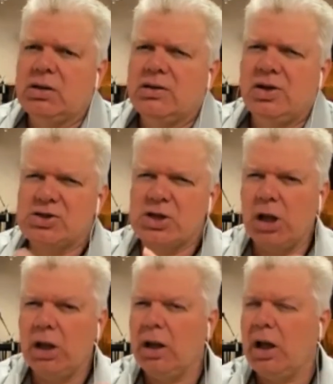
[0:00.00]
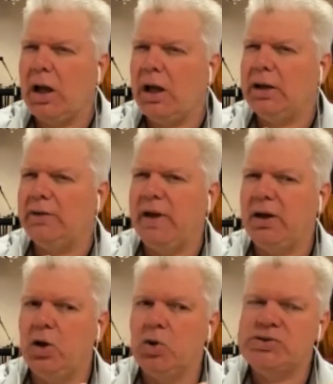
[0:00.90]
There's a lot
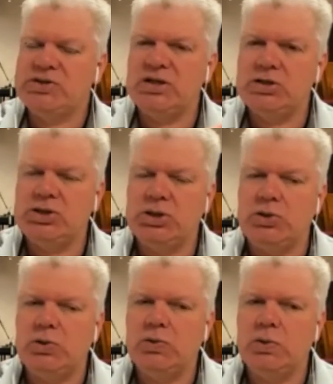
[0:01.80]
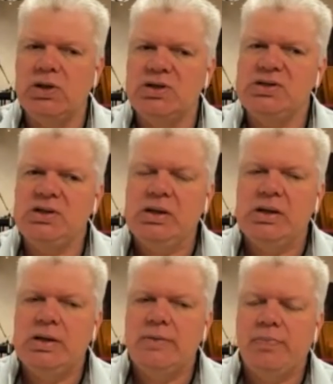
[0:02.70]
that goes into
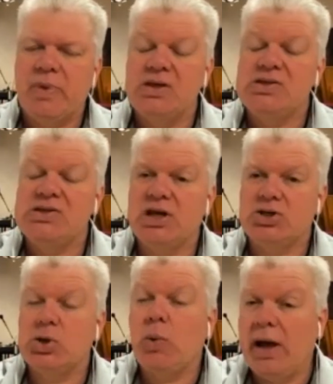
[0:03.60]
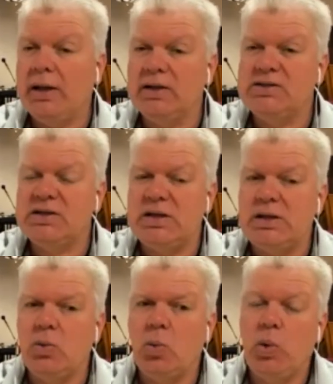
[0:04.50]

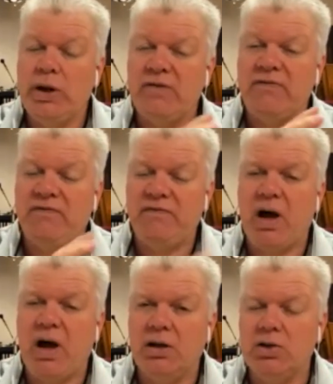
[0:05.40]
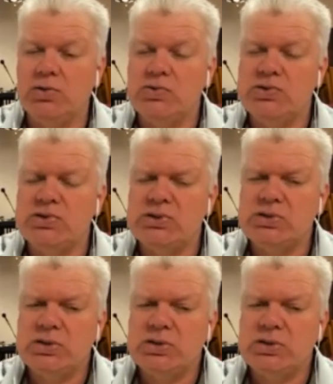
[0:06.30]
sexuality when it follows